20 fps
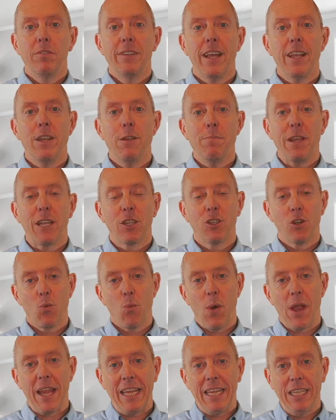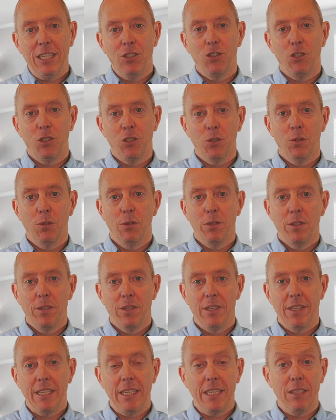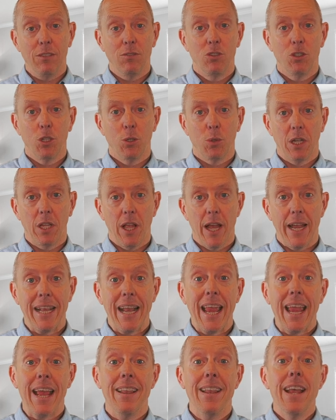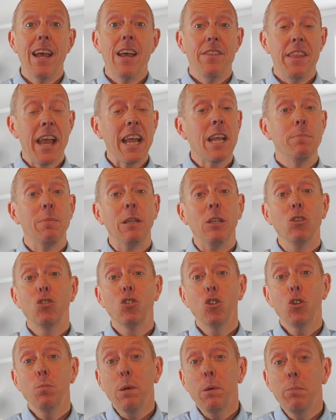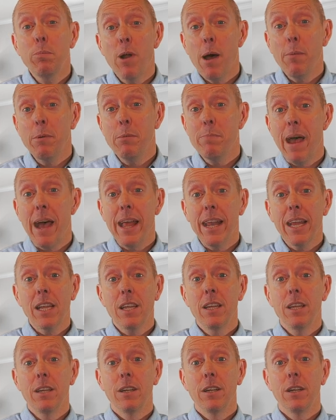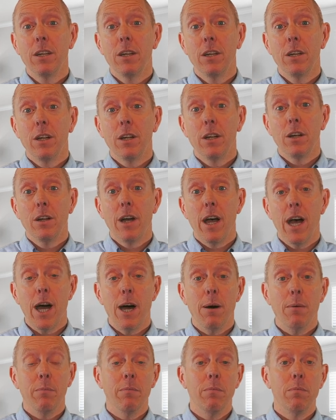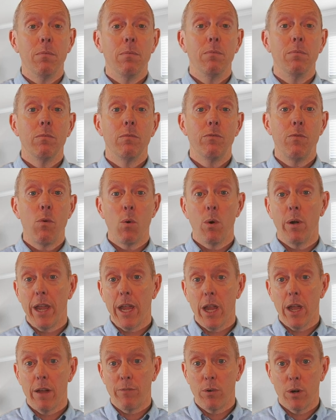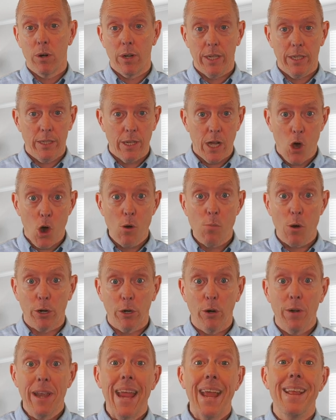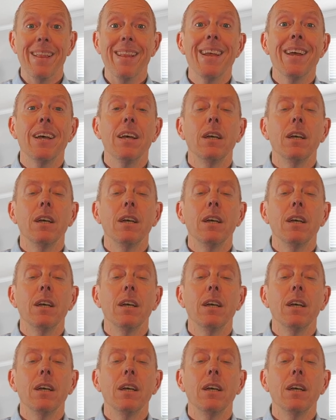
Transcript: tend to make their way into the sewer line. And that could be super problematic for a homeowner. And